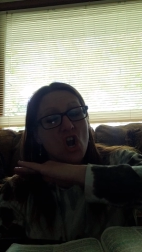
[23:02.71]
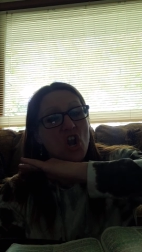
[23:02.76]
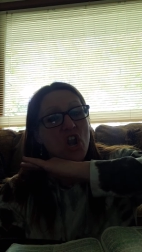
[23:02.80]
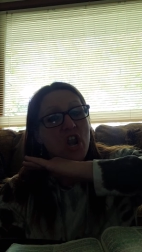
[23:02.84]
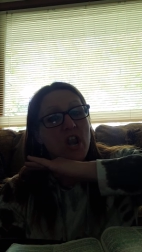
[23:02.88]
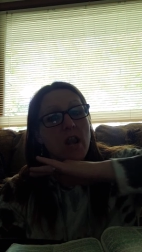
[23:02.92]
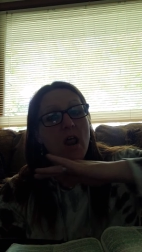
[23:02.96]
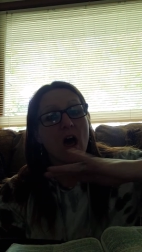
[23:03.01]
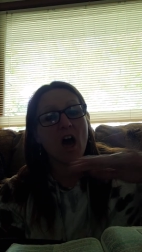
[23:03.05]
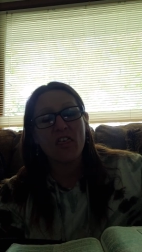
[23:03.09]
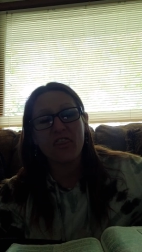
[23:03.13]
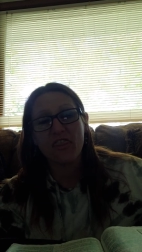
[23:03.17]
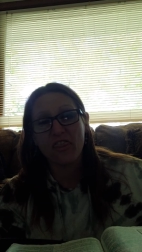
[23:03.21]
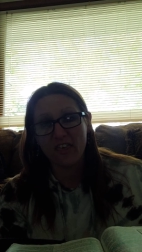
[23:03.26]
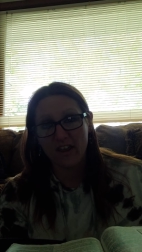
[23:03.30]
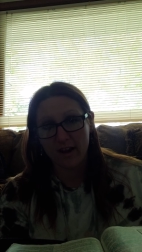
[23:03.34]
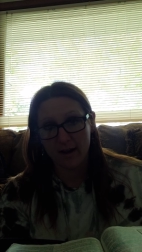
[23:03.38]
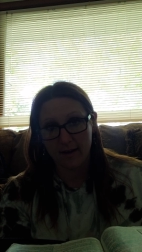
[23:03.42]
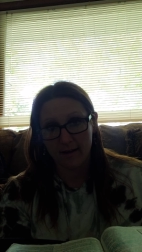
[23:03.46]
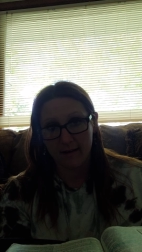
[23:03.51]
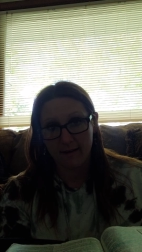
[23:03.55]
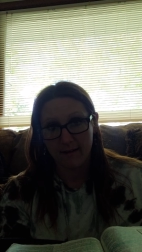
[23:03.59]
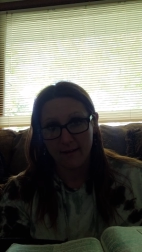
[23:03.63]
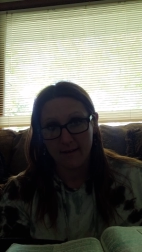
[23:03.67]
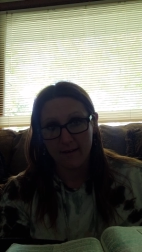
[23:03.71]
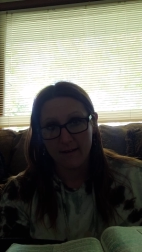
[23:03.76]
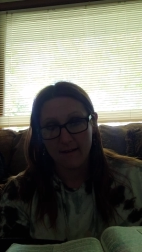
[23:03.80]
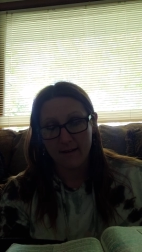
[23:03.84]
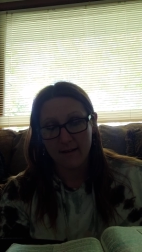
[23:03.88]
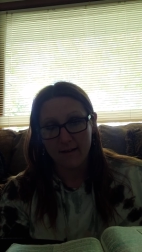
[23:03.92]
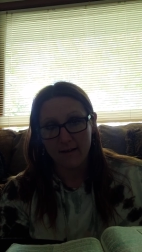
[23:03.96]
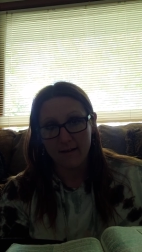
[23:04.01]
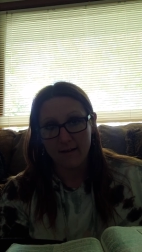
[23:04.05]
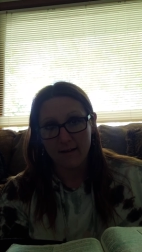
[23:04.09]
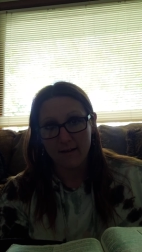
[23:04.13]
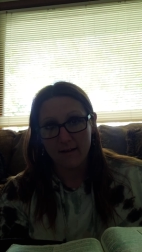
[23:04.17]
nothing,
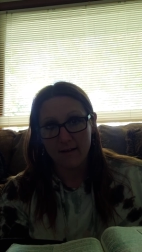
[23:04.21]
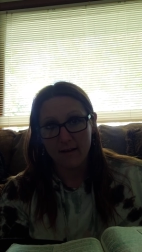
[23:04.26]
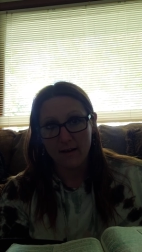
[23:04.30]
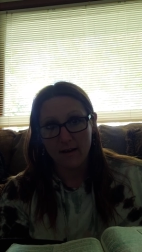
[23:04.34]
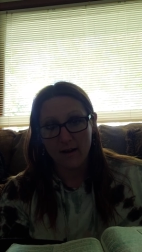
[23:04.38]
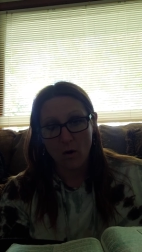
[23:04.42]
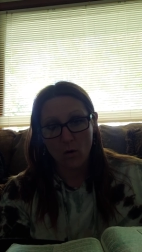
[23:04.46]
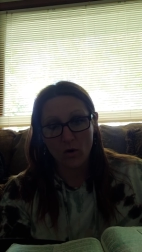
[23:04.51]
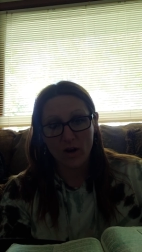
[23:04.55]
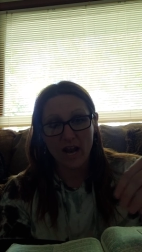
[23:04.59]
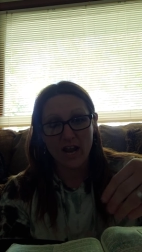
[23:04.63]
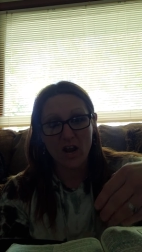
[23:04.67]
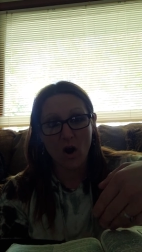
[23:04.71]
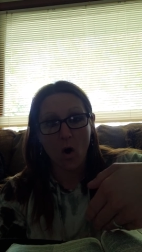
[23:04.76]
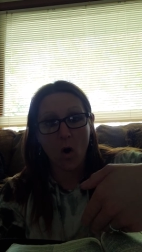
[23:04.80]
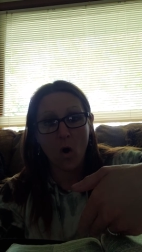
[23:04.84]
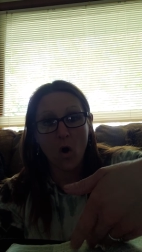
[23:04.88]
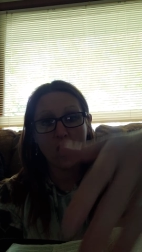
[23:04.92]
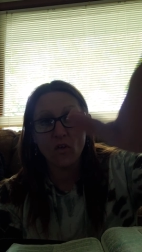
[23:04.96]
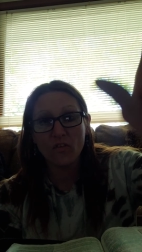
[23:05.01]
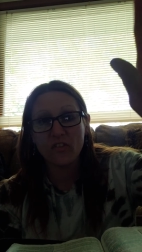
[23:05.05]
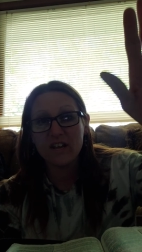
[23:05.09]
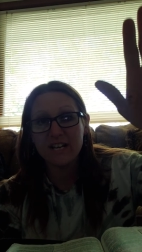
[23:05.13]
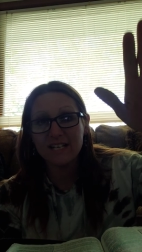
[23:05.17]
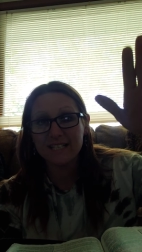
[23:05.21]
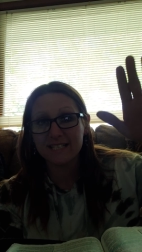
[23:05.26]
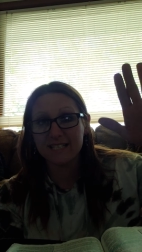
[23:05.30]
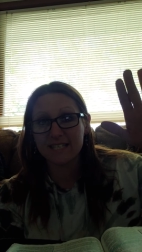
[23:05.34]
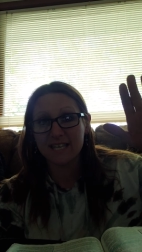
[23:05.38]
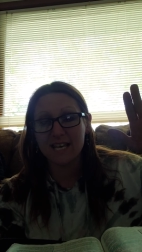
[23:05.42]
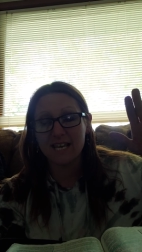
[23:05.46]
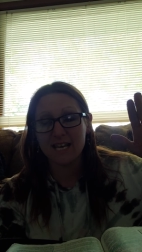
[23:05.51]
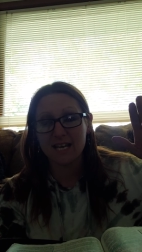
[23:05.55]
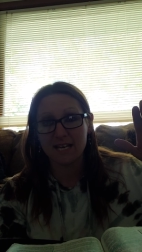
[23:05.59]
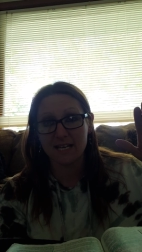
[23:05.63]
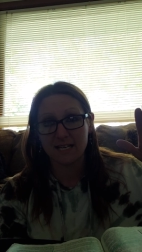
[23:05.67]
okay, all these
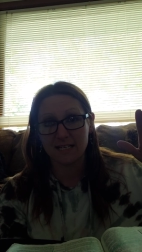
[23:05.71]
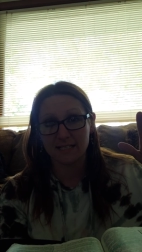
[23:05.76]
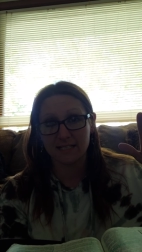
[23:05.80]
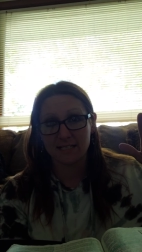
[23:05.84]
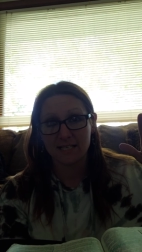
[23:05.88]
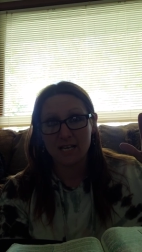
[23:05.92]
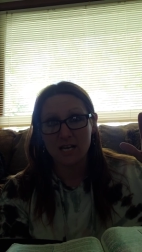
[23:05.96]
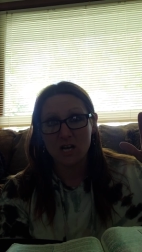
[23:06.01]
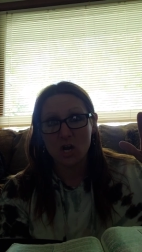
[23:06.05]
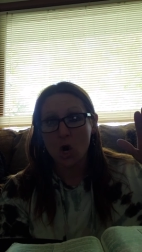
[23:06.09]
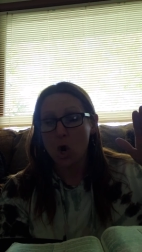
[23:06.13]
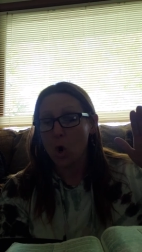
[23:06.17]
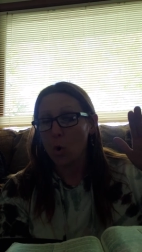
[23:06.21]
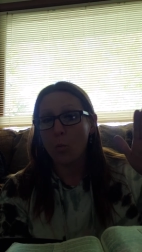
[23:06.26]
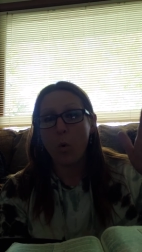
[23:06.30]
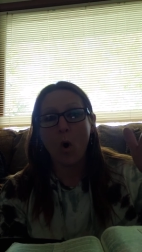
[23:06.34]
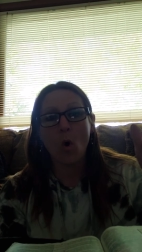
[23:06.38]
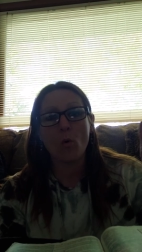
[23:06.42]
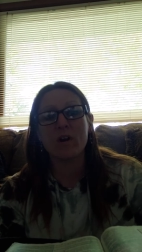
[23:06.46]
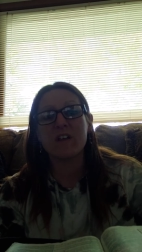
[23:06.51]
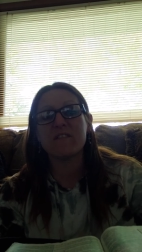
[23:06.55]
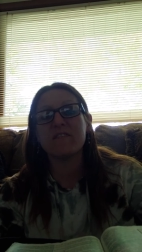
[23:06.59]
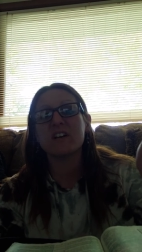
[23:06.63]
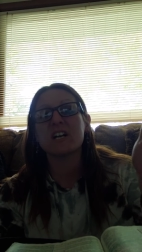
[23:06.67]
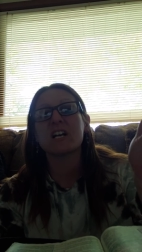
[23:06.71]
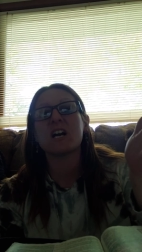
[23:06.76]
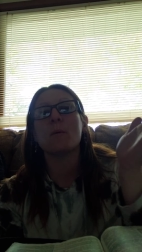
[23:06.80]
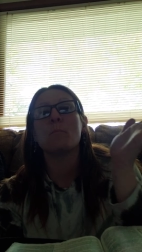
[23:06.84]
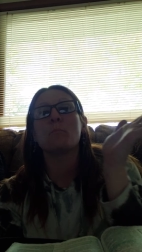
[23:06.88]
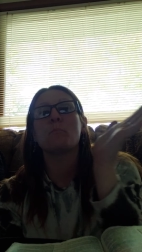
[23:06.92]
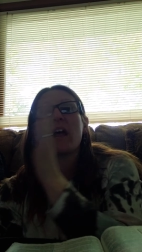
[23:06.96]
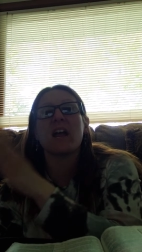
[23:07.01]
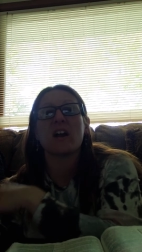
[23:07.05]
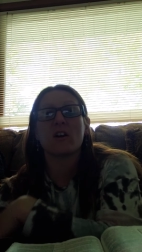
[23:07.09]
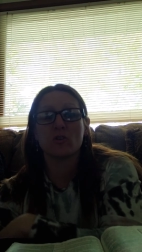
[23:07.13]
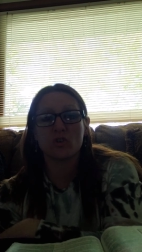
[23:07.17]
things won't even
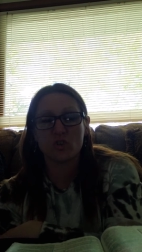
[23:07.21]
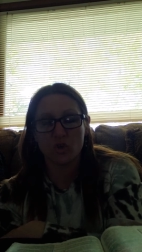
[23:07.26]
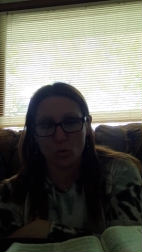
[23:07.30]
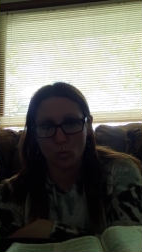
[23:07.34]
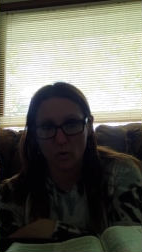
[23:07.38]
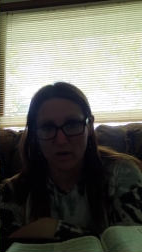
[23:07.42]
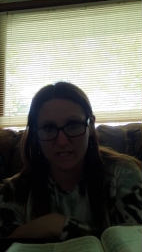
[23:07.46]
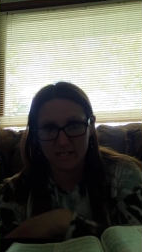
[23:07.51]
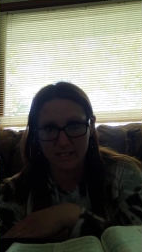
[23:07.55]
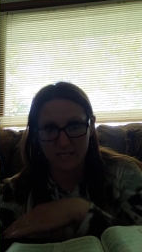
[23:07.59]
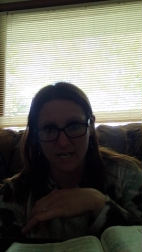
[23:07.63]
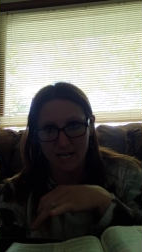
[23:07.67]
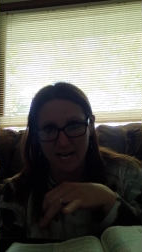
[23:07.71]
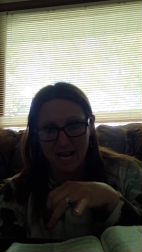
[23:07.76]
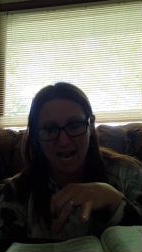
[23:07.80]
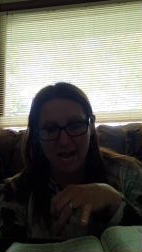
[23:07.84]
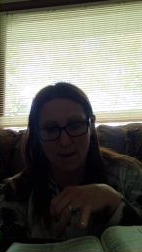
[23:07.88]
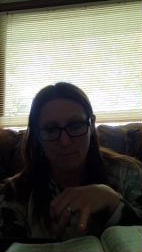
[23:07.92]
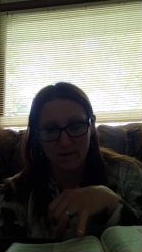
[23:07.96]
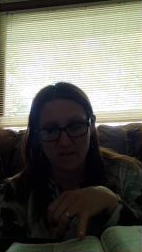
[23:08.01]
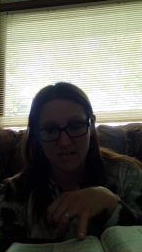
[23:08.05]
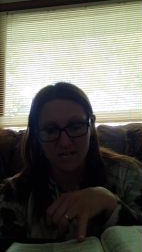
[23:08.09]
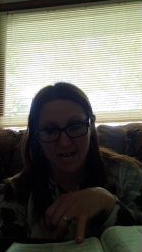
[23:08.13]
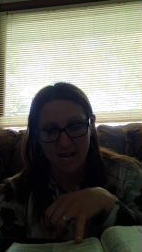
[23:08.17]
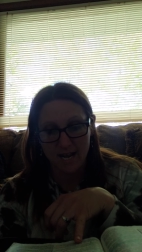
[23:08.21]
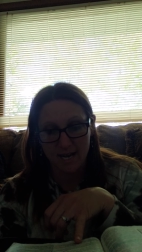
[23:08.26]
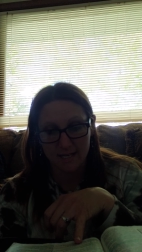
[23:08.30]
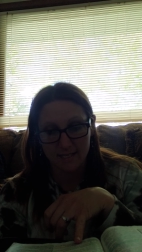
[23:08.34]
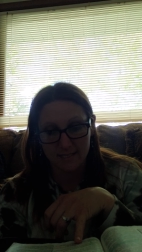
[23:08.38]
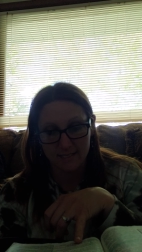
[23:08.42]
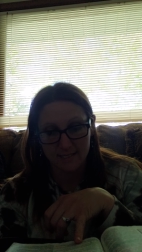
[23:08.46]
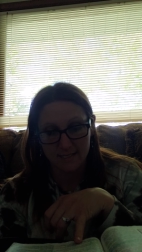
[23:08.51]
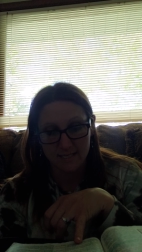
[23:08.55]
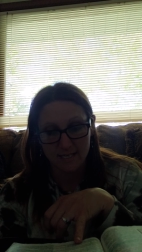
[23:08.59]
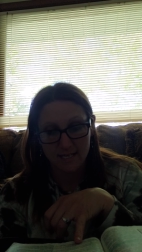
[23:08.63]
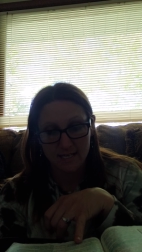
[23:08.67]
compare to what's going to happen
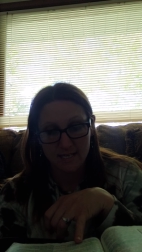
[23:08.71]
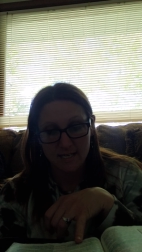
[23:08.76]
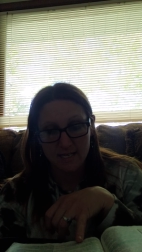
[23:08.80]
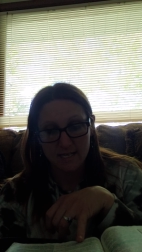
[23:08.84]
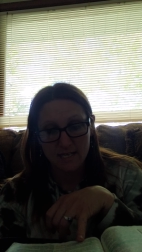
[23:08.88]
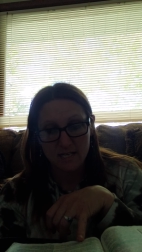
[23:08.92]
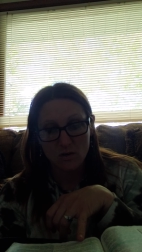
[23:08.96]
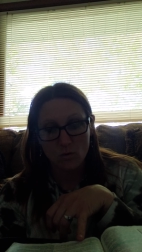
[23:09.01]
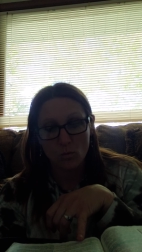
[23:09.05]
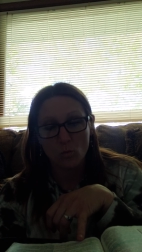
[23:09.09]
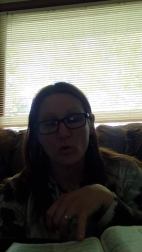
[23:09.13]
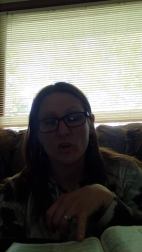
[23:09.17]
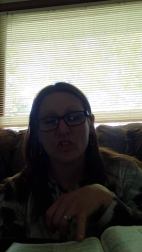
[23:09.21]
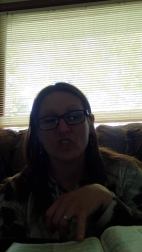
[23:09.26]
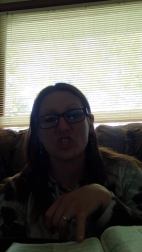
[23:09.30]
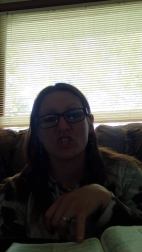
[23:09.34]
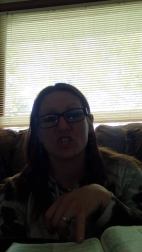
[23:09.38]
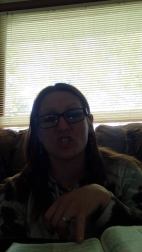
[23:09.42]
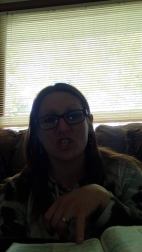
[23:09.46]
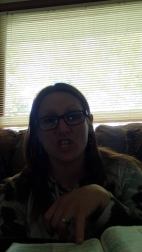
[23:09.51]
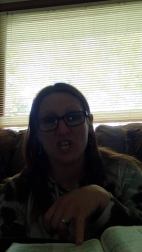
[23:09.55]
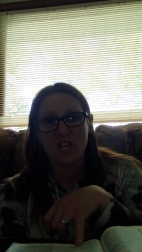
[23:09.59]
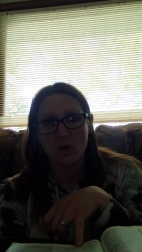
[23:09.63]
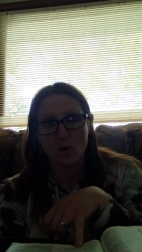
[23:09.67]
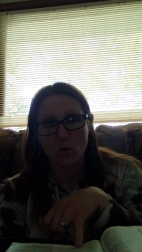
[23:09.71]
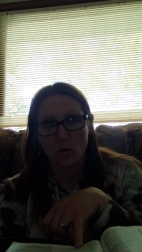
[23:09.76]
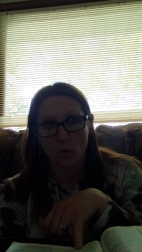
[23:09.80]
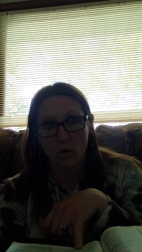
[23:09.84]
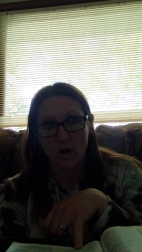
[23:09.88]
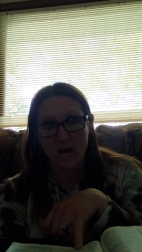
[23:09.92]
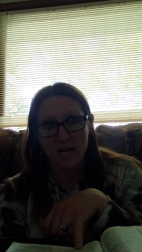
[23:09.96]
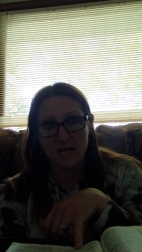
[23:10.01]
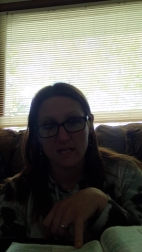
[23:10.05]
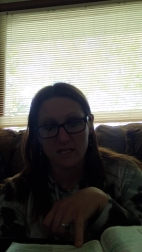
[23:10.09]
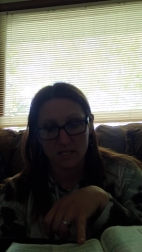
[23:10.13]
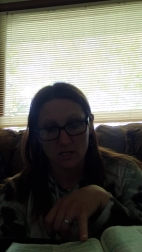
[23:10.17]
next, which is the
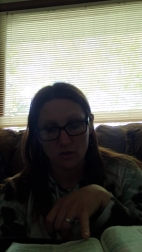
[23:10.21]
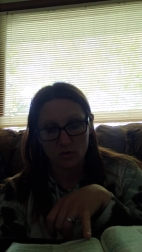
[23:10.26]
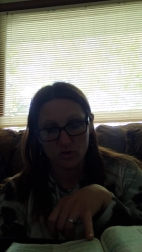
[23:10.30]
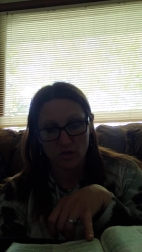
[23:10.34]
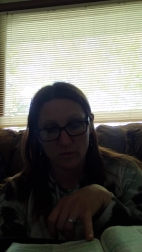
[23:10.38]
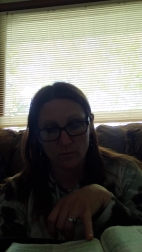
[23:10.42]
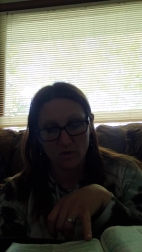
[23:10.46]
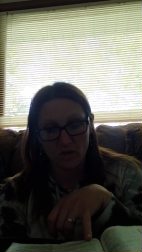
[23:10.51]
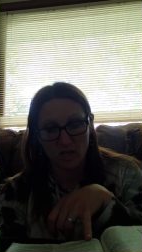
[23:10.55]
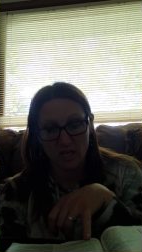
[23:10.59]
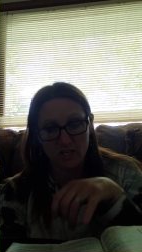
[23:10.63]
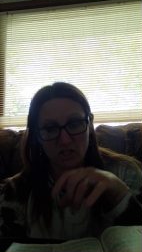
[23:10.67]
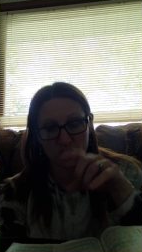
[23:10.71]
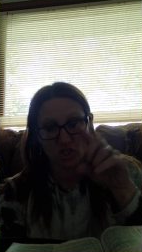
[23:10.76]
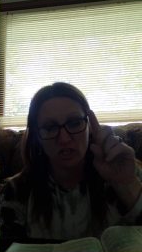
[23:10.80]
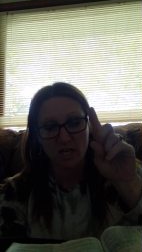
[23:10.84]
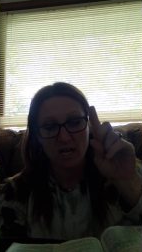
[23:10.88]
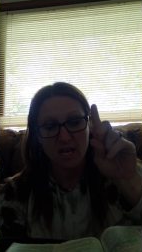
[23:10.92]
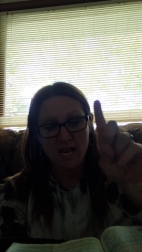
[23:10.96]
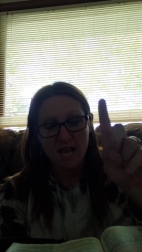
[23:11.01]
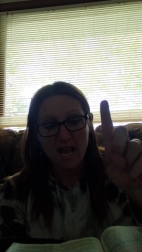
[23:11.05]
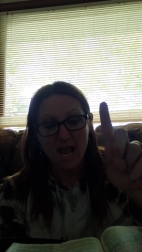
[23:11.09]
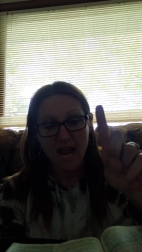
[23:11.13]
great tribulation.